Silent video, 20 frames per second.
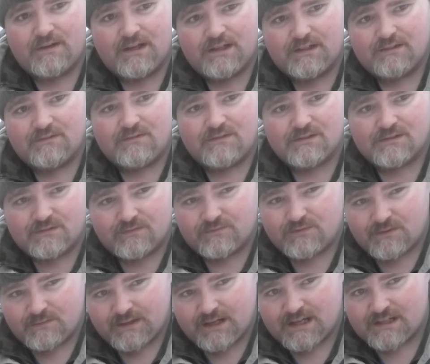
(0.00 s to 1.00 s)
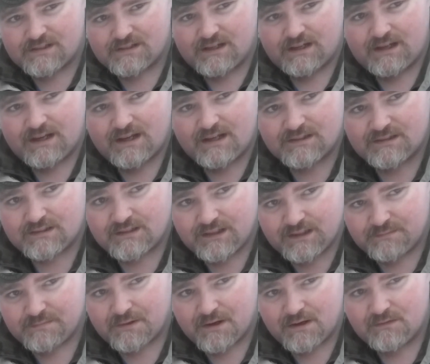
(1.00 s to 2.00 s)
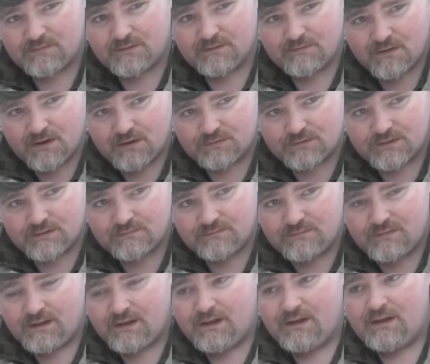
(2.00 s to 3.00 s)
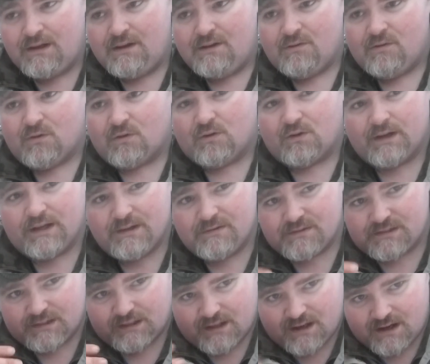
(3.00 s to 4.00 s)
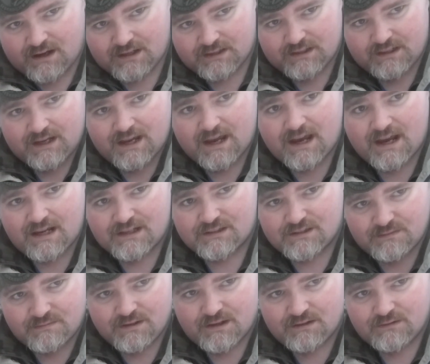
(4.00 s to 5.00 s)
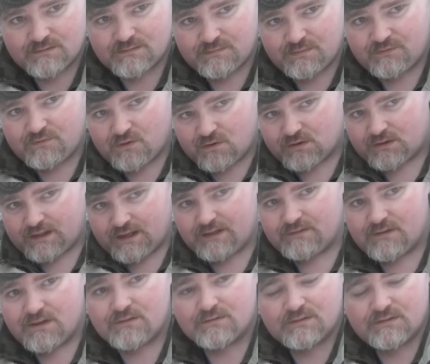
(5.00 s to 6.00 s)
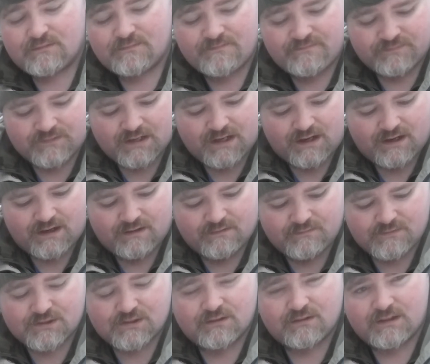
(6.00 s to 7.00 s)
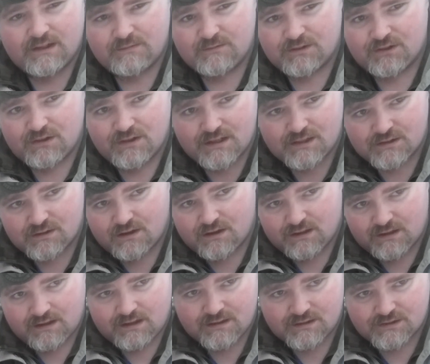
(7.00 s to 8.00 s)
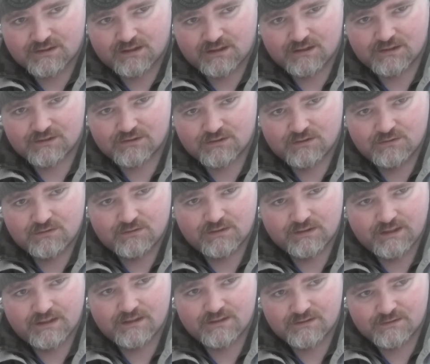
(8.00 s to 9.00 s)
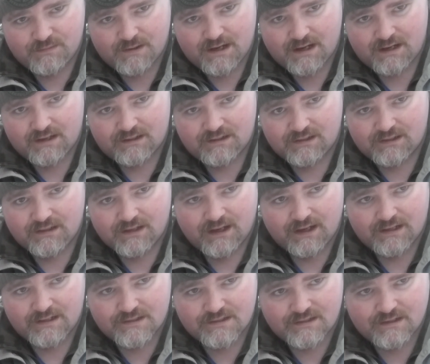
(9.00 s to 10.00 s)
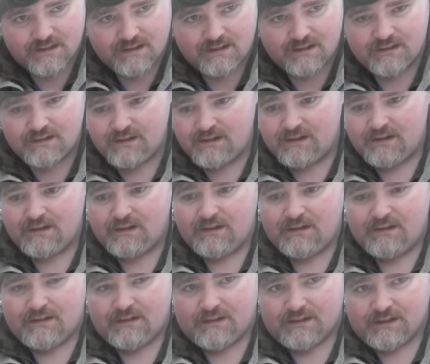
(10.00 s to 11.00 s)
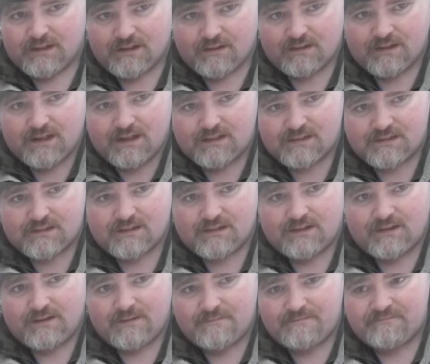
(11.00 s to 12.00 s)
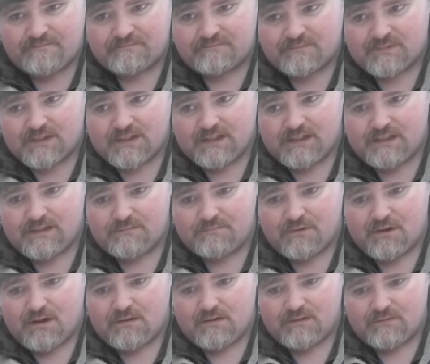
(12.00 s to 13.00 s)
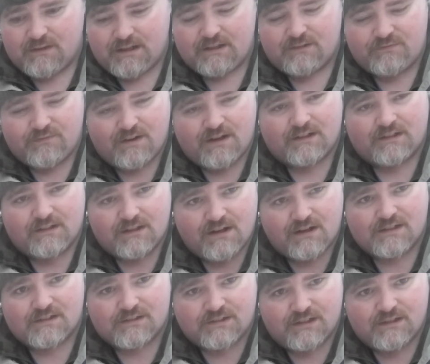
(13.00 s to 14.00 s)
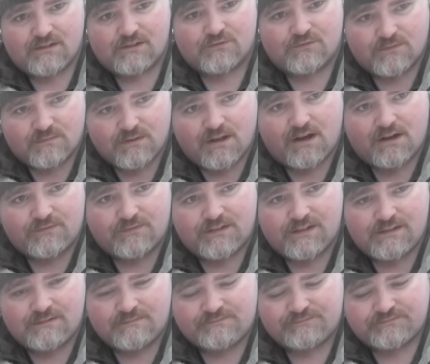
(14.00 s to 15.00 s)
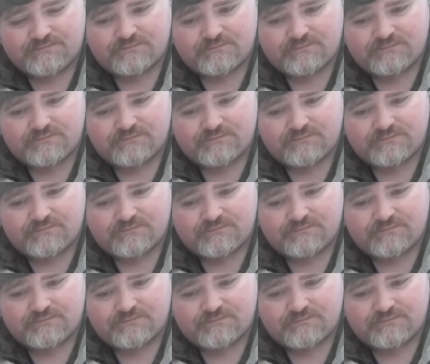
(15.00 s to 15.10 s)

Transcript: manuals from the SAS, he probably wrote them, or he was a guy they asked about before they wrote them. Um, so him and Chris uh, uh started a school years back, and uh, you know that um, he probably redefined a lot of skills from Lofty